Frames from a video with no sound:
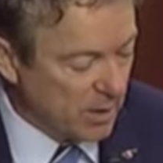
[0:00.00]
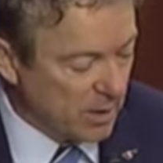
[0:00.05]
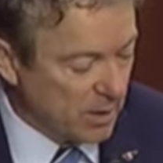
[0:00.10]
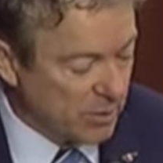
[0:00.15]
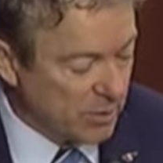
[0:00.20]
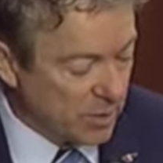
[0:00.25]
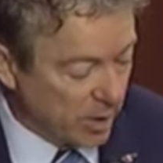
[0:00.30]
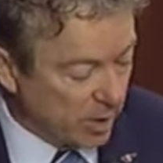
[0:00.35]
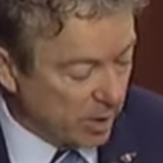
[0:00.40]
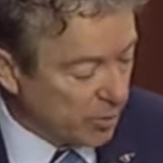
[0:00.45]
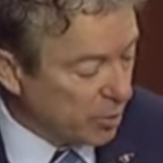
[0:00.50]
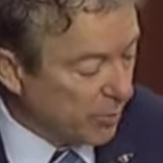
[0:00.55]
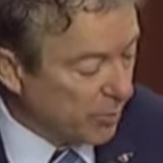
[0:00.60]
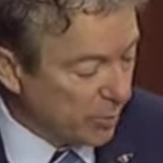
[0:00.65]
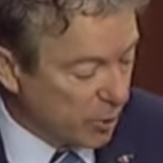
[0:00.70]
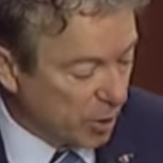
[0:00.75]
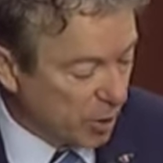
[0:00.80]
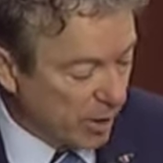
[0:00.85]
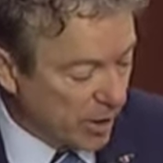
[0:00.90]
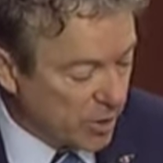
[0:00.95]
Genital
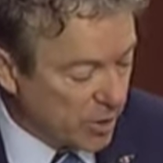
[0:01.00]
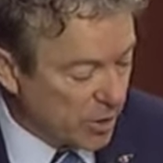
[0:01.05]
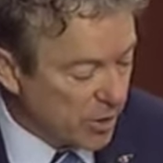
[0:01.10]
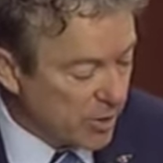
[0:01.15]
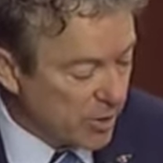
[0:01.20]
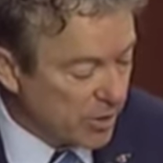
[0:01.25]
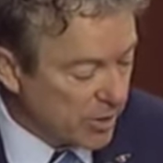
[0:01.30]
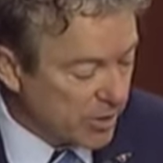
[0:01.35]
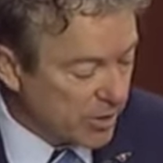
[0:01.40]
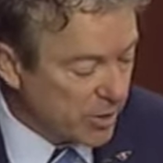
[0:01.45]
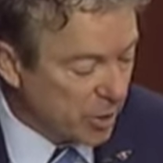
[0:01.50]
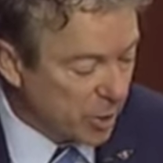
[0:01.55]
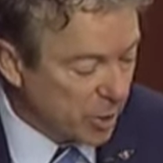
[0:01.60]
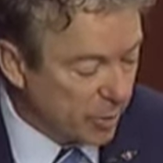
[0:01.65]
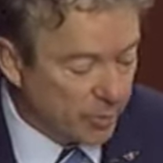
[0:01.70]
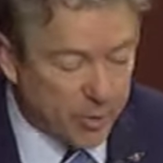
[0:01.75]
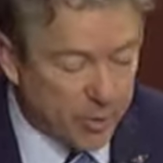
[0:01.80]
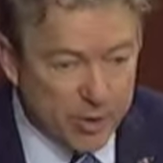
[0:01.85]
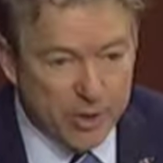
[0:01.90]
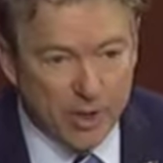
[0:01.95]
mutilation is
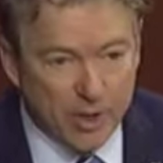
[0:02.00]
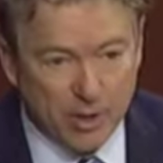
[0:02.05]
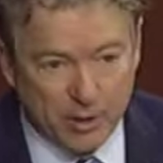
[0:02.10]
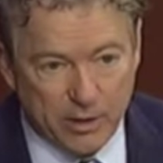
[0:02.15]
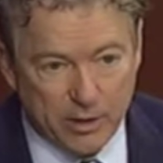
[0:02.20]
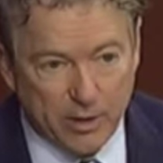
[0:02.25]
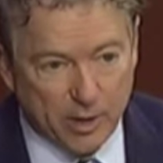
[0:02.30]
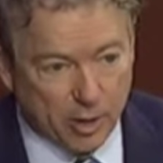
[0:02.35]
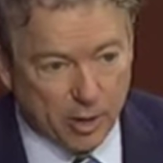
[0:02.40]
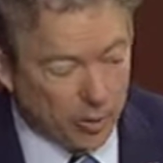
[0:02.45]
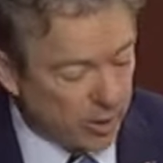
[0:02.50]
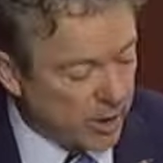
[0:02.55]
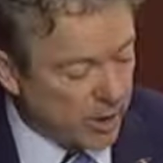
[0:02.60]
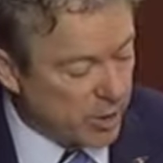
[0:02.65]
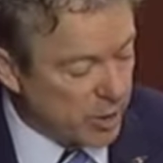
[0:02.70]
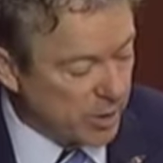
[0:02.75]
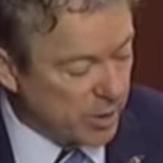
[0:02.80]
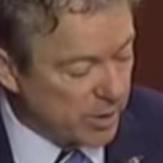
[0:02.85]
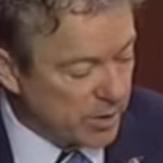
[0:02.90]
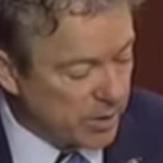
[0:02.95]
considered particularly
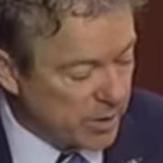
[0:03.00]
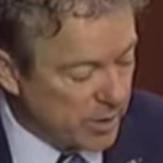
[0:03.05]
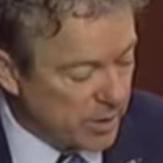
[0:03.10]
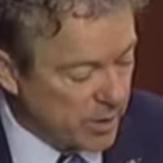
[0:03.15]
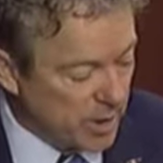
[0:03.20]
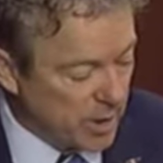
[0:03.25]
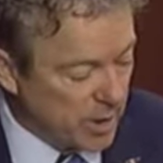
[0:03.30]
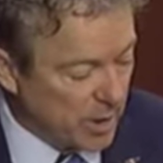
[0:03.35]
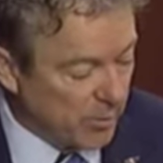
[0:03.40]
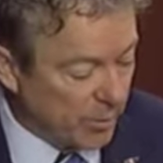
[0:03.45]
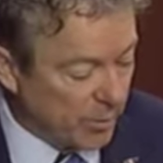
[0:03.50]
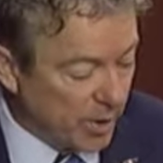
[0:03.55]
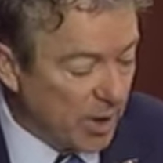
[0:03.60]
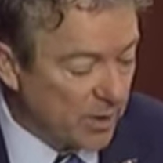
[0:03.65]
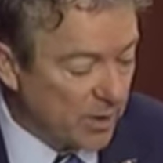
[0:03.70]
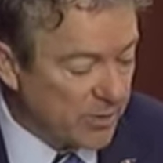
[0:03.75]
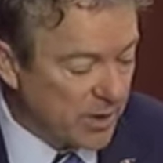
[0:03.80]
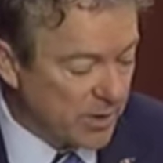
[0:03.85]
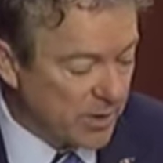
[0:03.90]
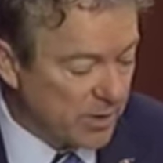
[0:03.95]
egregious
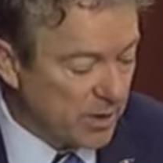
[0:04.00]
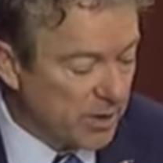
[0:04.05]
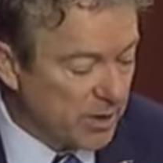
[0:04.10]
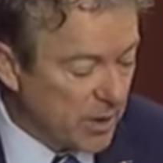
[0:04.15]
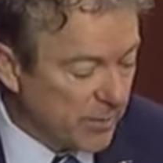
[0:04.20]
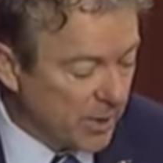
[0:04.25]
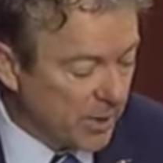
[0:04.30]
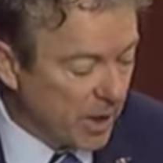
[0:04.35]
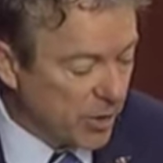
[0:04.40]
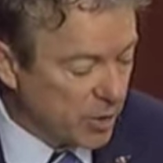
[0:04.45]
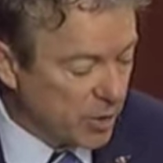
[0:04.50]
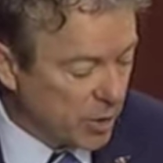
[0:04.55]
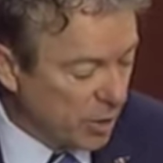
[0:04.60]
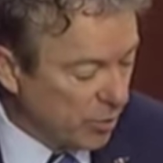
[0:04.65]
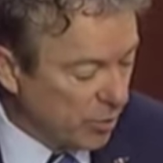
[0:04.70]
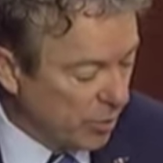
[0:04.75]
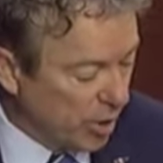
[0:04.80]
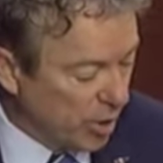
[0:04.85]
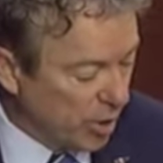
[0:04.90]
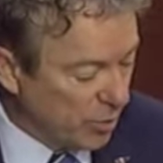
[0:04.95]
because, as the WHO
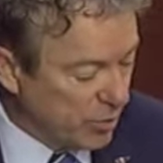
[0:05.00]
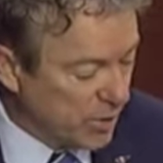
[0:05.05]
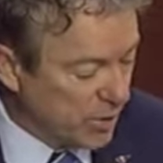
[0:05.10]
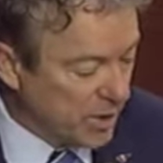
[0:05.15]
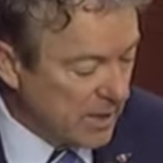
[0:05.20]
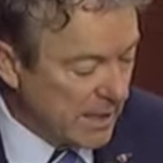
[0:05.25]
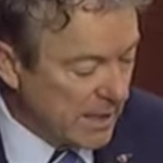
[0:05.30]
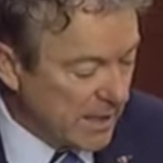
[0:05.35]
notes,